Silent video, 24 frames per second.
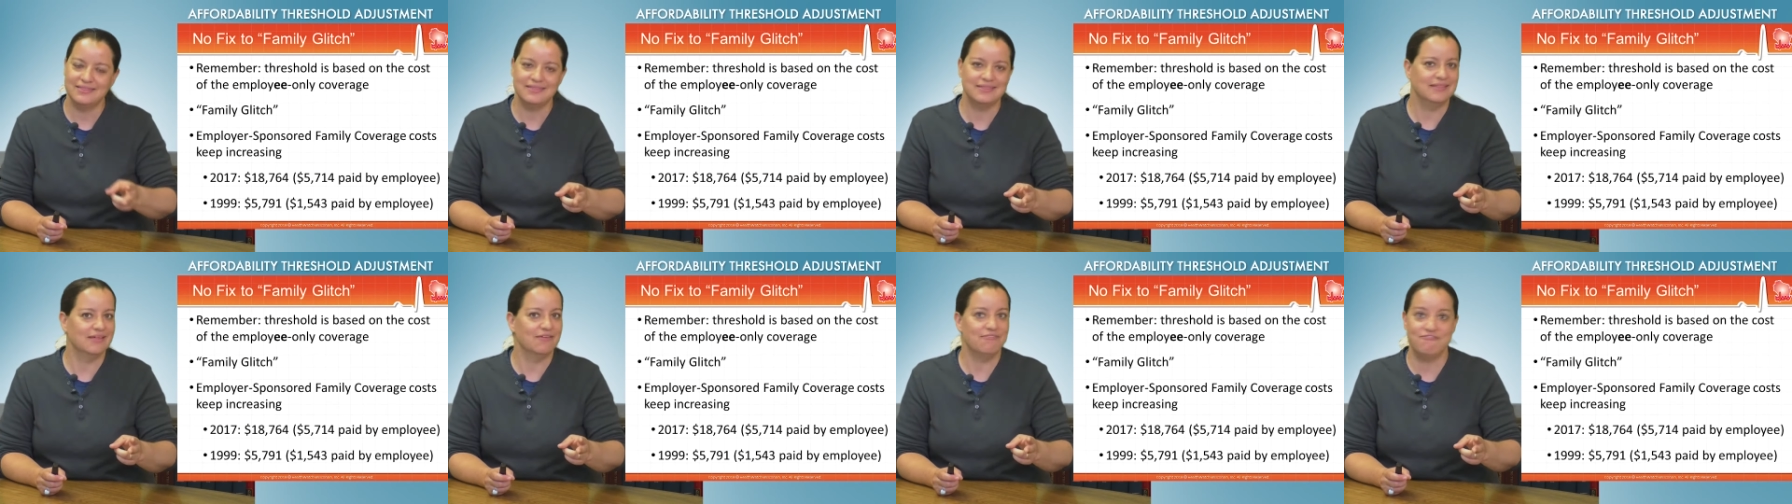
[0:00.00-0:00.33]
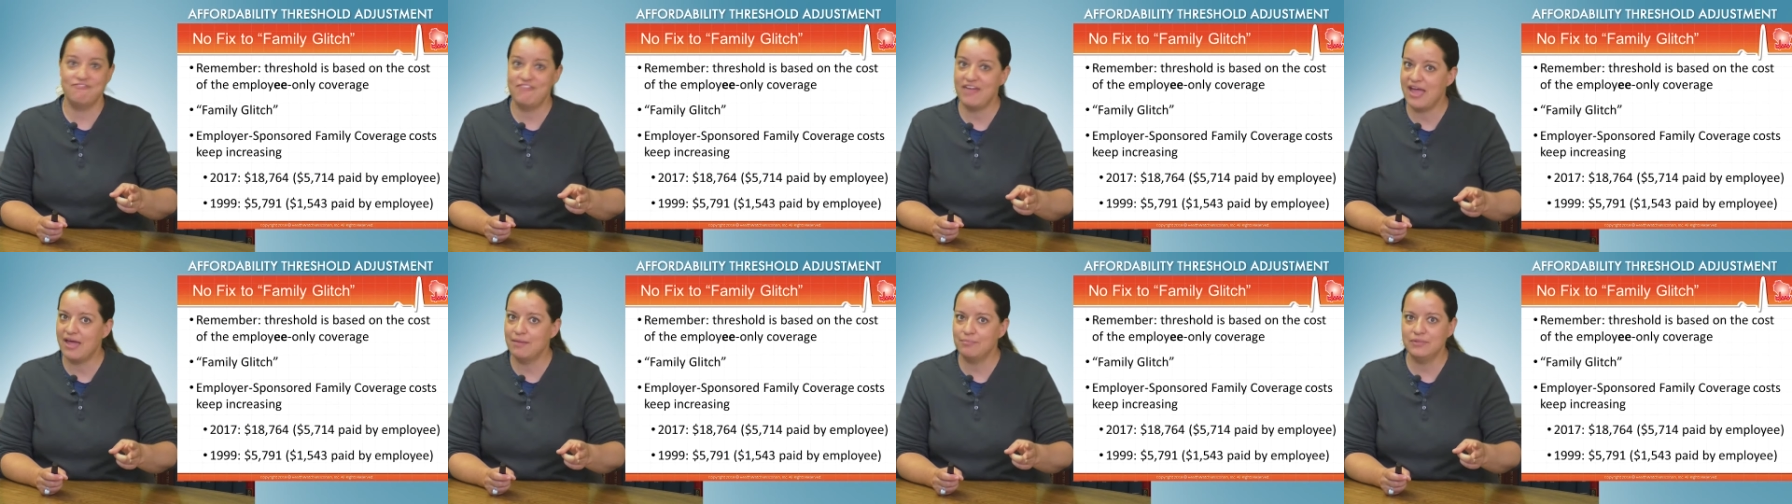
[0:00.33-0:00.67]
The
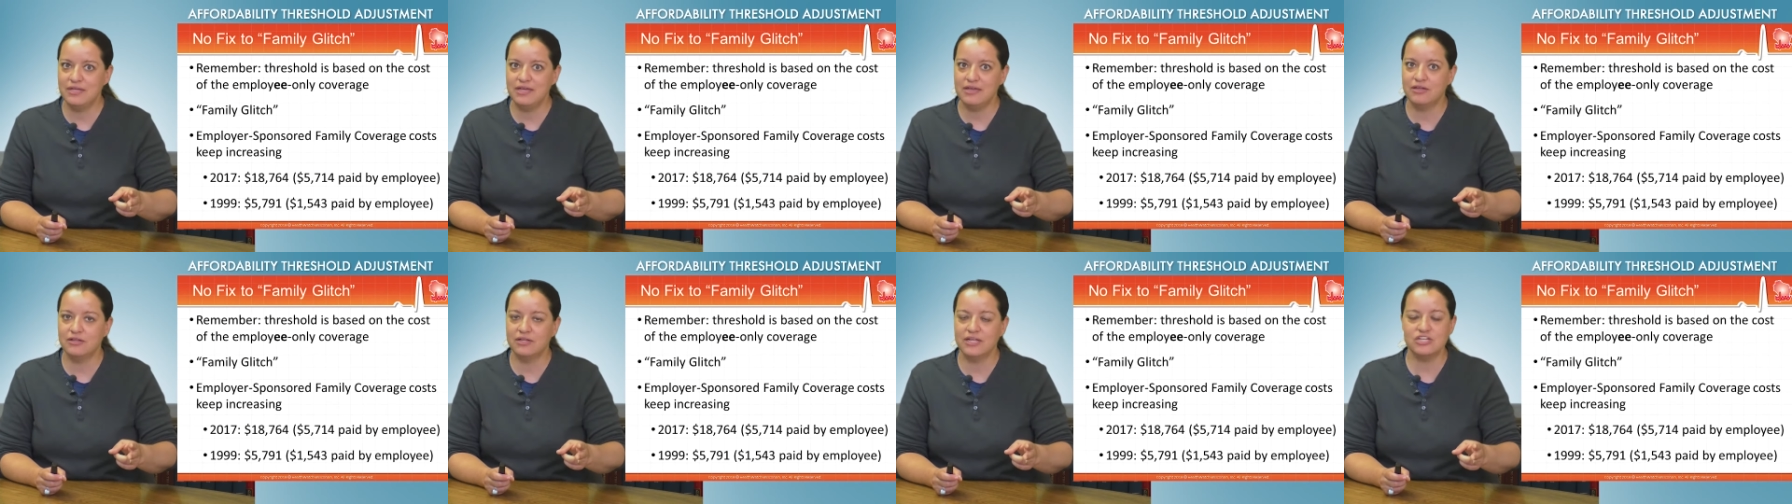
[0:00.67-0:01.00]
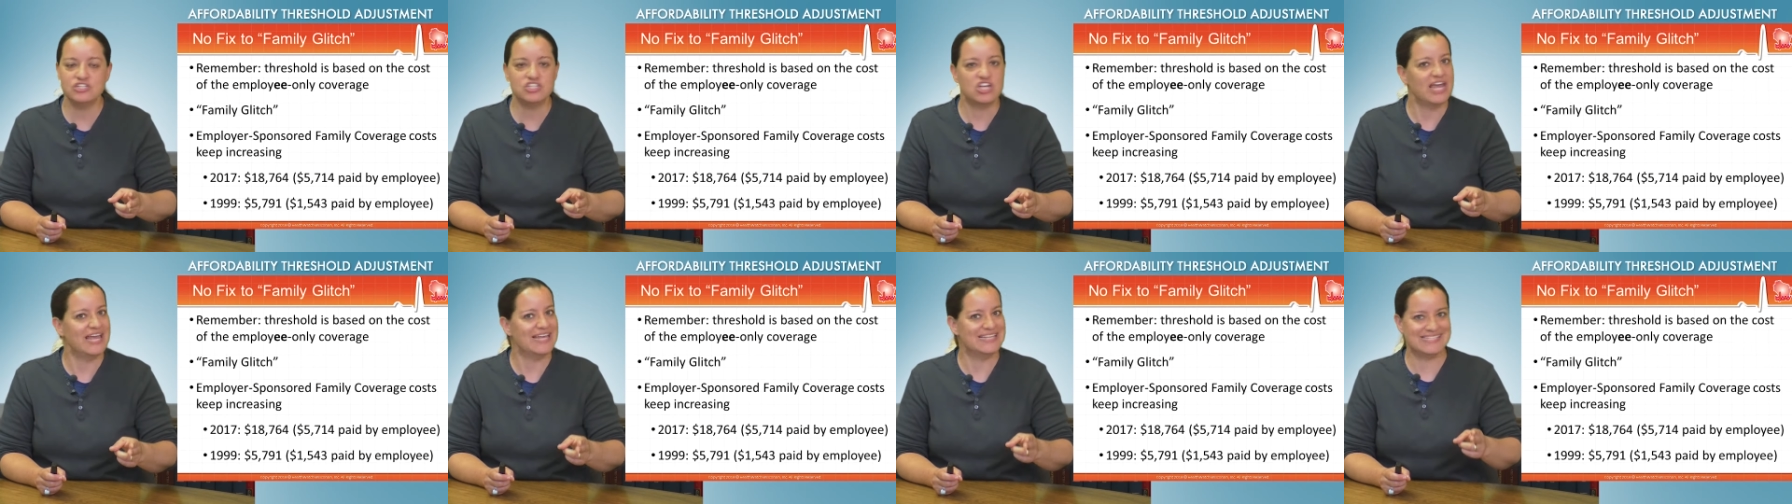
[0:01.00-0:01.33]
family
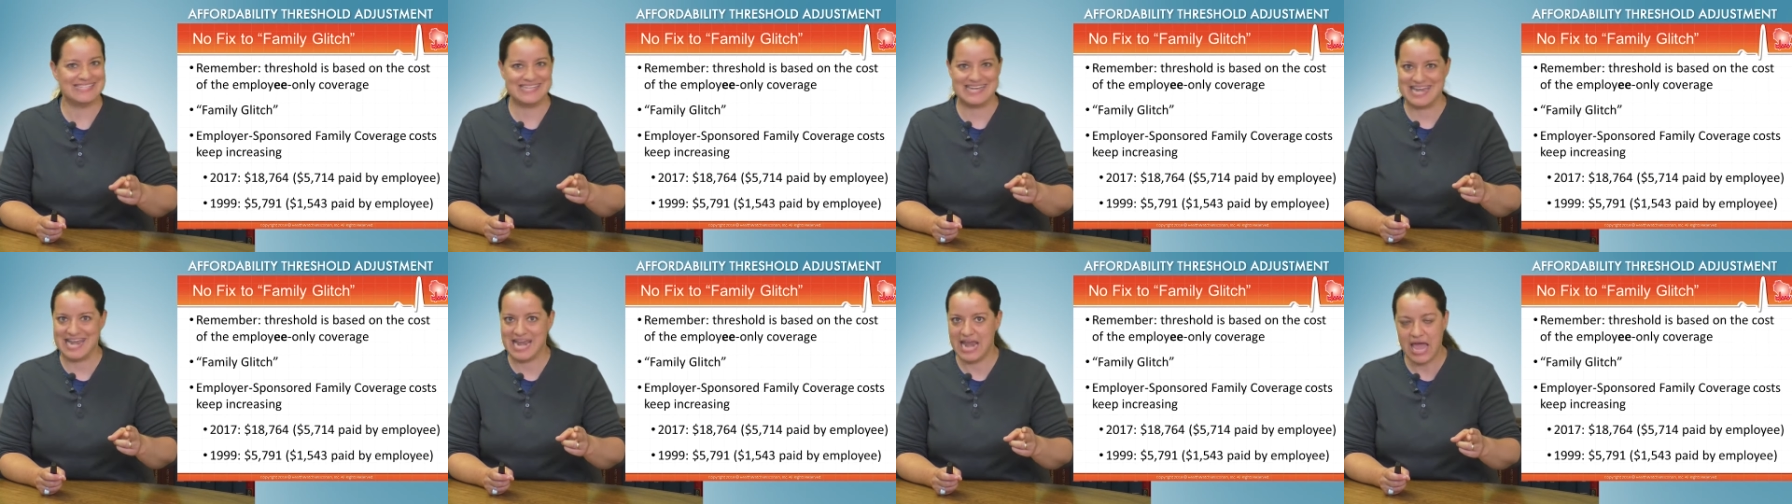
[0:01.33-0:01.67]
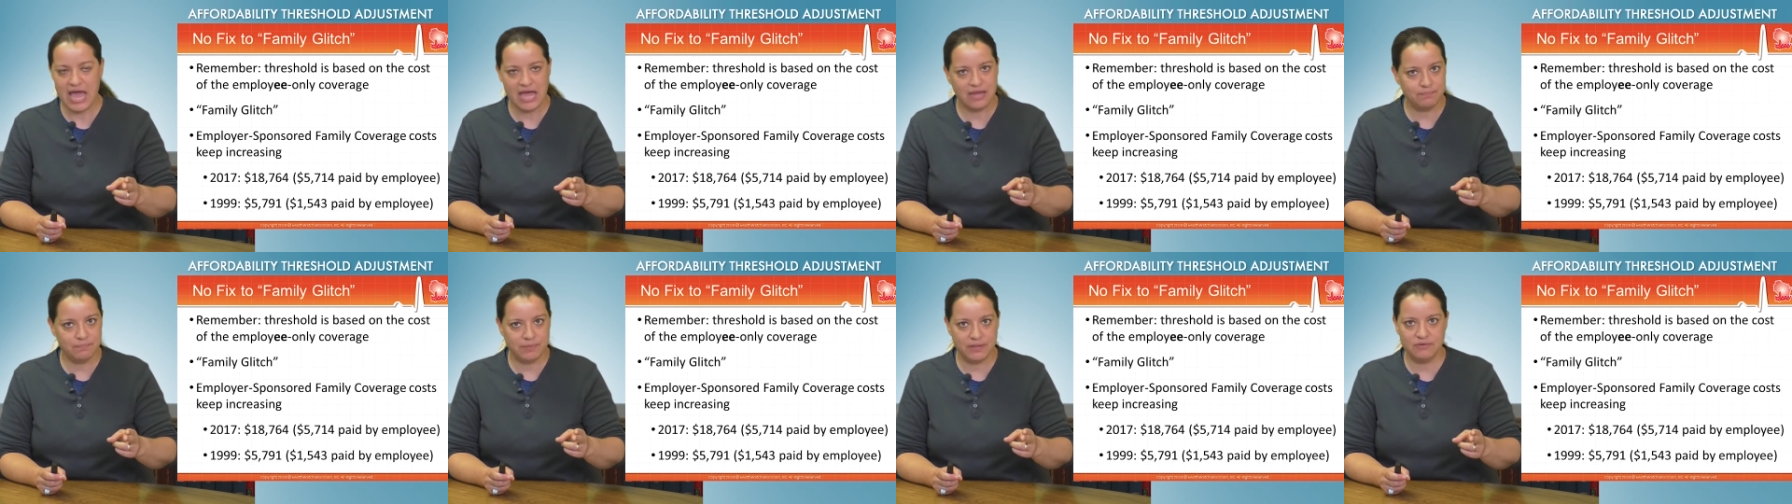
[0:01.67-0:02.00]
glitch has
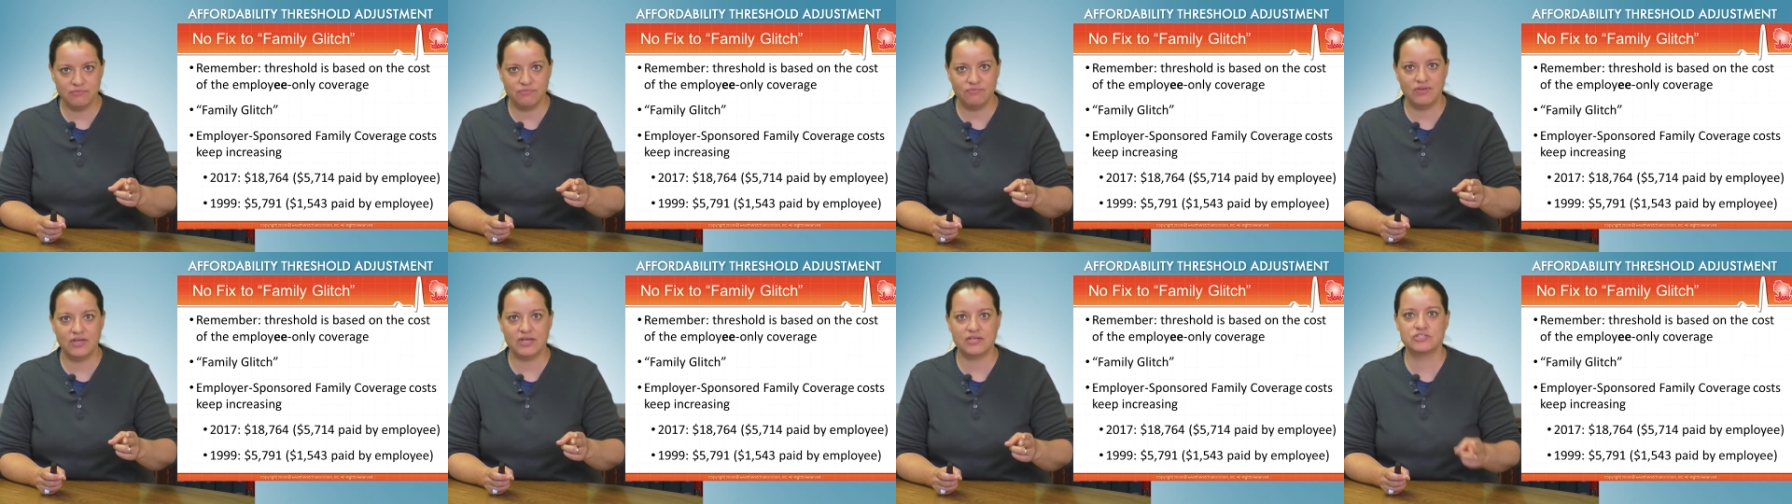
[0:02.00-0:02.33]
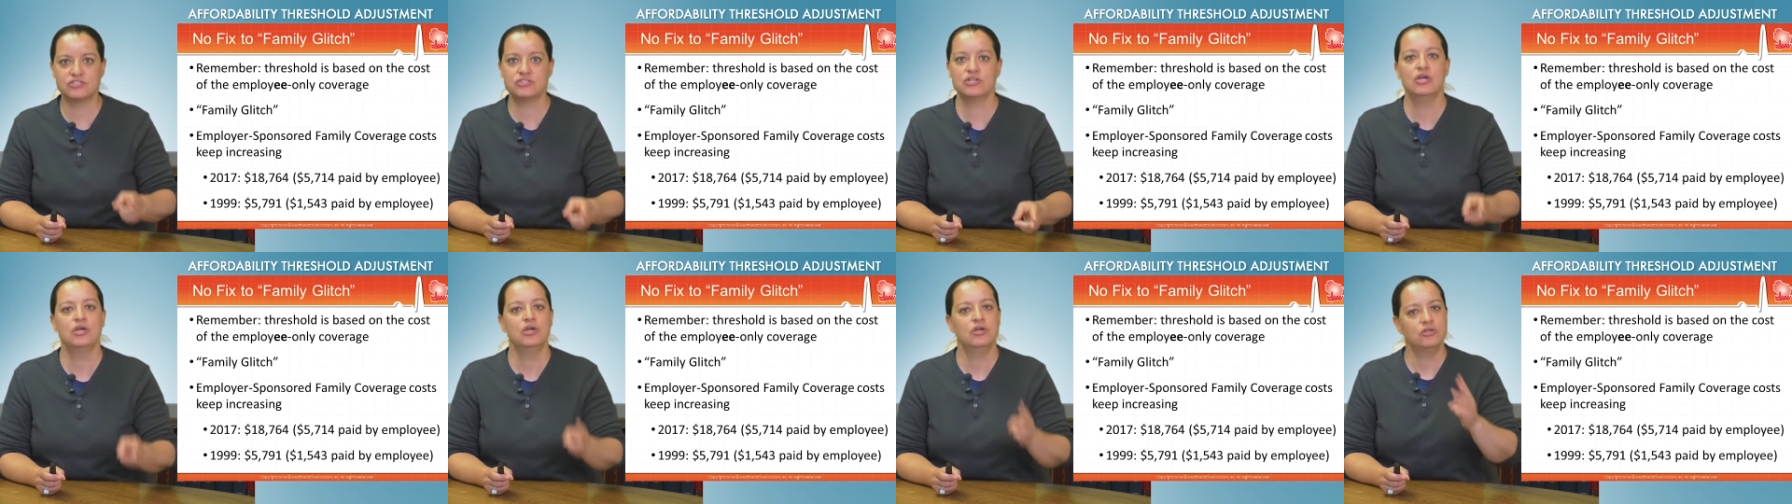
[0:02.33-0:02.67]
not been
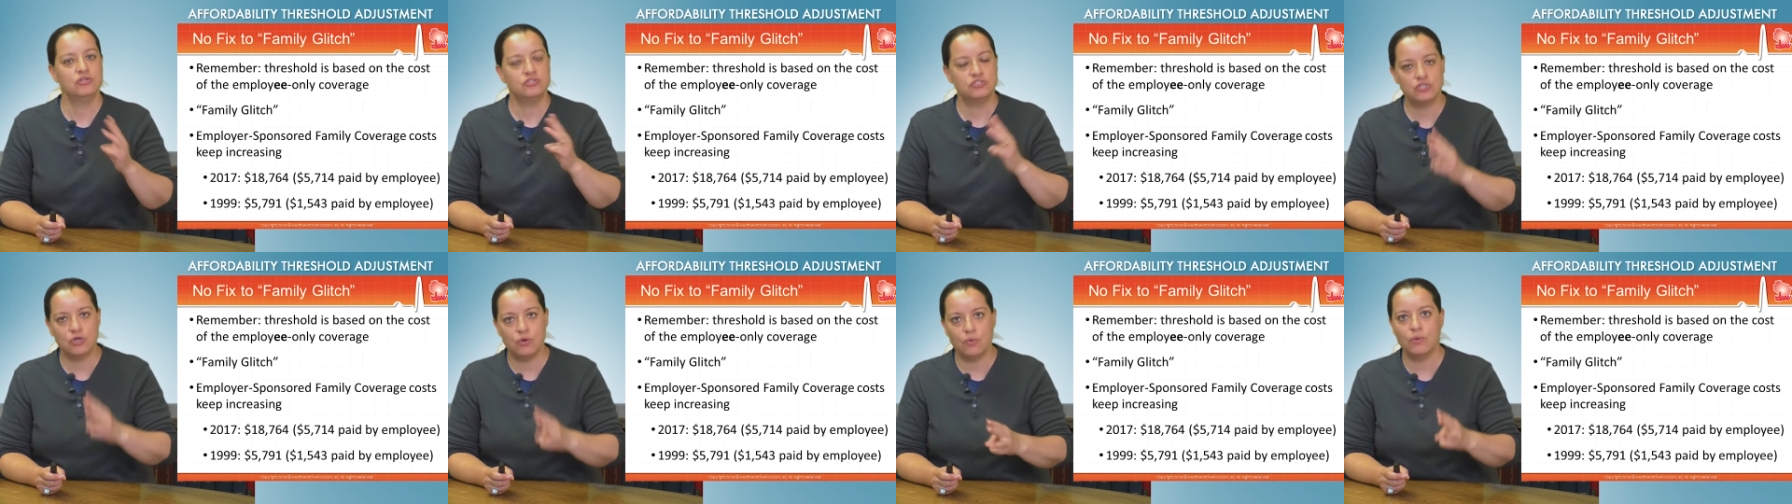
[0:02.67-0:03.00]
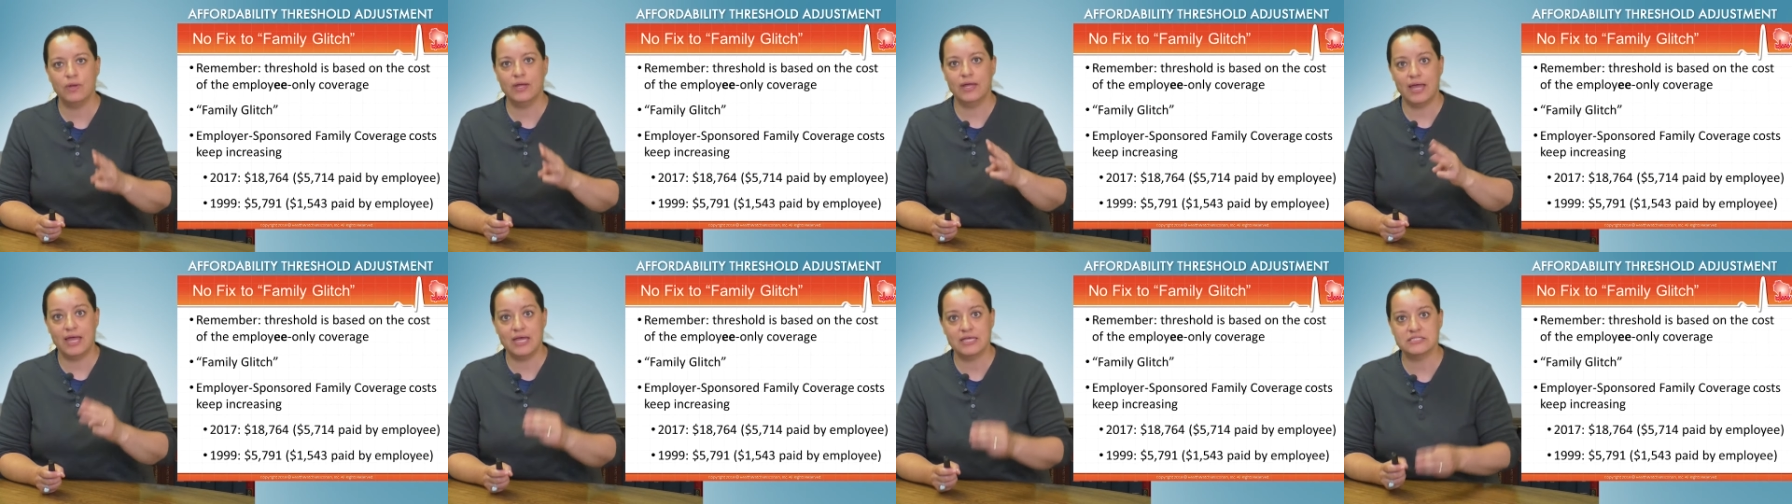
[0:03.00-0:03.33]
fixed,
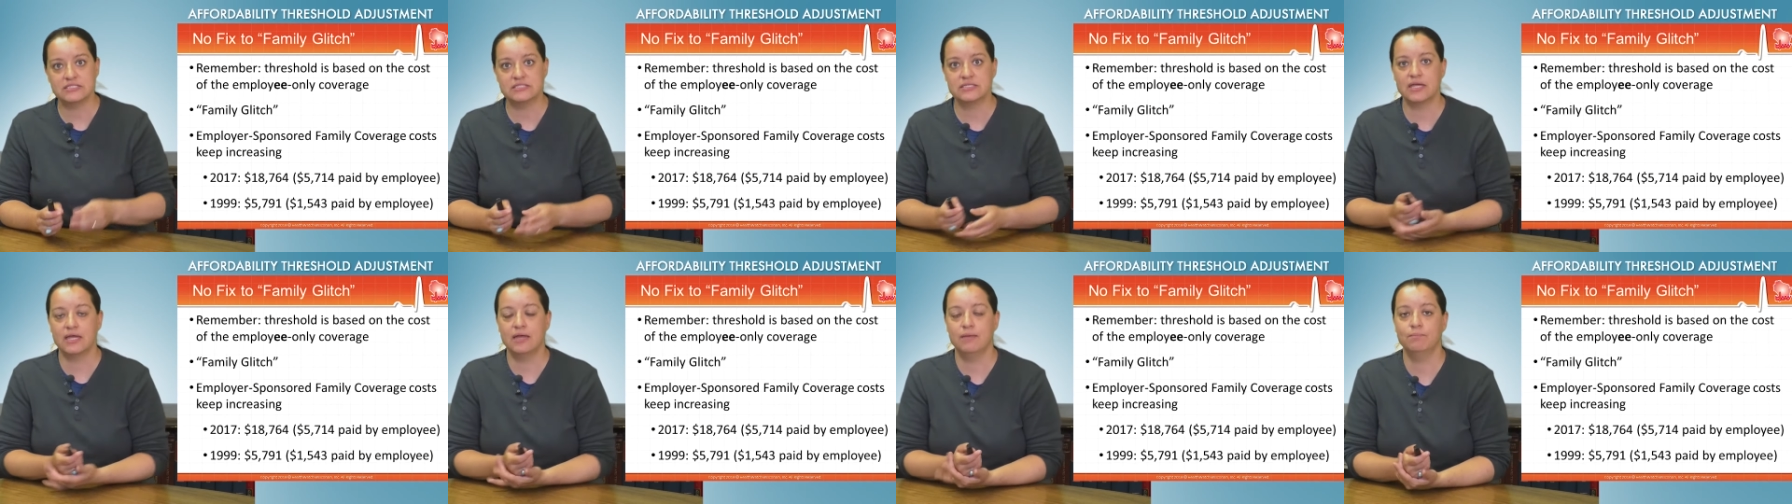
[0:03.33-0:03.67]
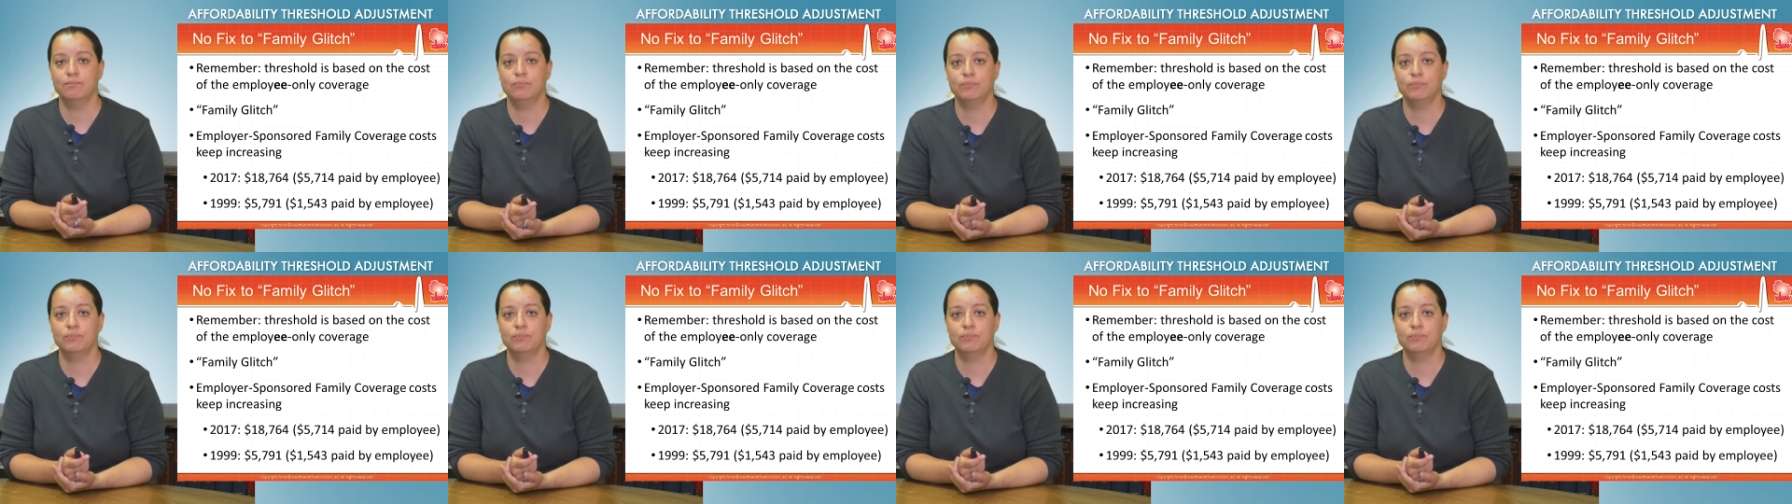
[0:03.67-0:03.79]
so as